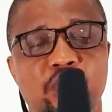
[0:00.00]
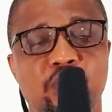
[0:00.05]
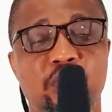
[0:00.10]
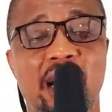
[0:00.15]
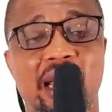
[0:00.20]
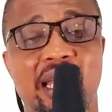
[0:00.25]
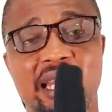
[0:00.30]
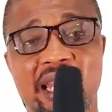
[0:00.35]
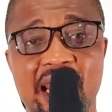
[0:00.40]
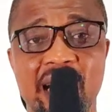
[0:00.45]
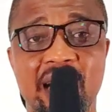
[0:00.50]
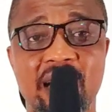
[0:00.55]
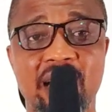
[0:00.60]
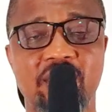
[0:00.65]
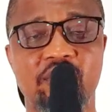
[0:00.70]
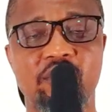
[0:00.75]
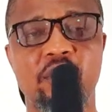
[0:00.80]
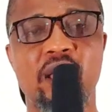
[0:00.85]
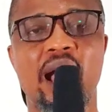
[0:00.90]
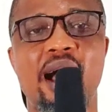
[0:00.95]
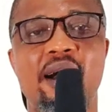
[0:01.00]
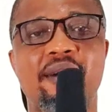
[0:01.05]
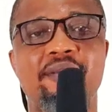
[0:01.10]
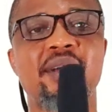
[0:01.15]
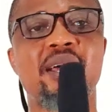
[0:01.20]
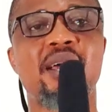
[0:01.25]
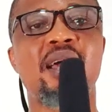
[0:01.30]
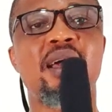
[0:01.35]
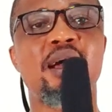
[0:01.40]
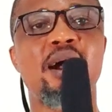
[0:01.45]
You know that in English. So you
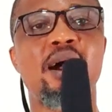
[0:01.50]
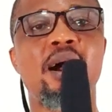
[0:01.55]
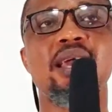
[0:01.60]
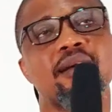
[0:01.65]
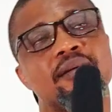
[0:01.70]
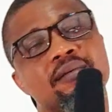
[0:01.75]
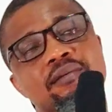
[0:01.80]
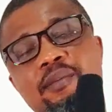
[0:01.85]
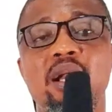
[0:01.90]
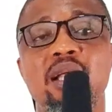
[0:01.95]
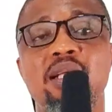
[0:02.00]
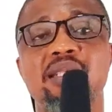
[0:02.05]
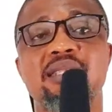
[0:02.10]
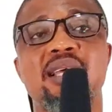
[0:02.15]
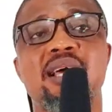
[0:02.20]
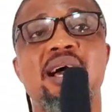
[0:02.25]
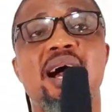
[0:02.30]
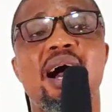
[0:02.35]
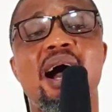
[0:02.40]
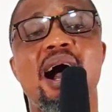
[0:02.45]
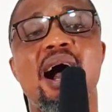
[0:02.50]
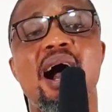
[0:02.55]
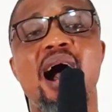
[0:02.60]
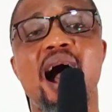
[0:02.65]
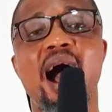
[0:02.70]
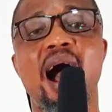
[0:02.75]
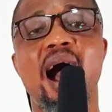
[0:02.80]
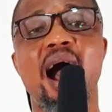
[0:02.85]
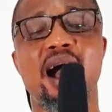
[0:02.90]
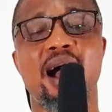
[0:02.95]
have A, call it
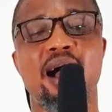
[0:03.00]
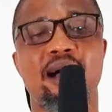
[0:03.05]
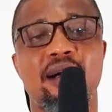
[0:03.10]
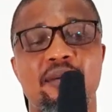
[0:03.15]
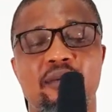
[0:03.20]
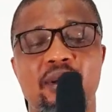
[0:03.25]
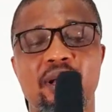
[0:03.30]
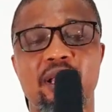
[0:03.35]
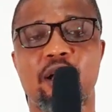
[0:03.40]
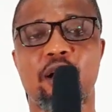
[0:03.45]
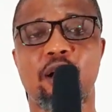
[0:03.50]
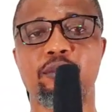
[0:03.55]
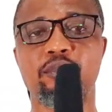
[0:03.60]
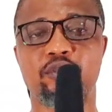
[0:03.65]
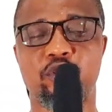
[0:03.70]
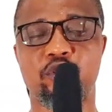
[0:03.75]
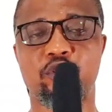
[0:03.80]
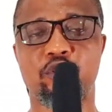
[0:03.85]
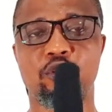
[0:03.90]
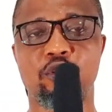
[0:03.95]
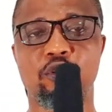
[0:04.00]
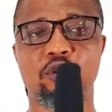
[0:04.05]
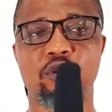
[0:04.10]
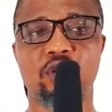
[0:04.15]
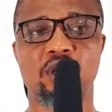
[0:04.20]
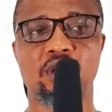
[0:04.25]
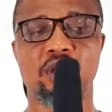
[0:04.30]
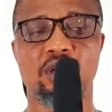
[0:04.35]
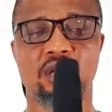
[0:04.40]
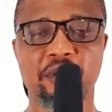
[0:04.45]
A, when it comes to
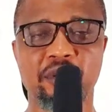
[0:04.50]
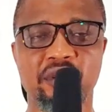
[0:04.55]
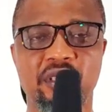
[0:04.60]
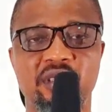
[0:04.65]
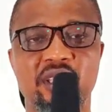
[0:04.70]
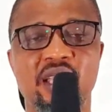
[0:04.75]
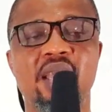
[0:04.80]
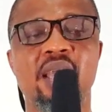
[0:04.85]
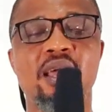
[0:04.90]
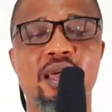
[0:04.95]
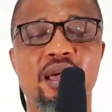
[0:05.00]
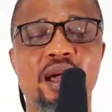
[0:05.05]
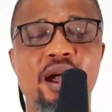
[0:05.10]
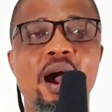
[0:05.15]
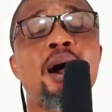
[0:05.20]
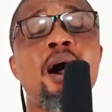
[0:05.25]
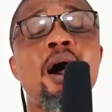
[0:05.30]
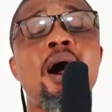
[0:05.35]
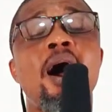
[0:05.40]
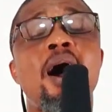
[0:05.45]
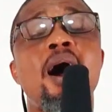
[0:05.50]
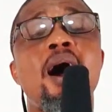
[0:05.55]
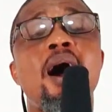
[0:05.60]
music. Say, ah,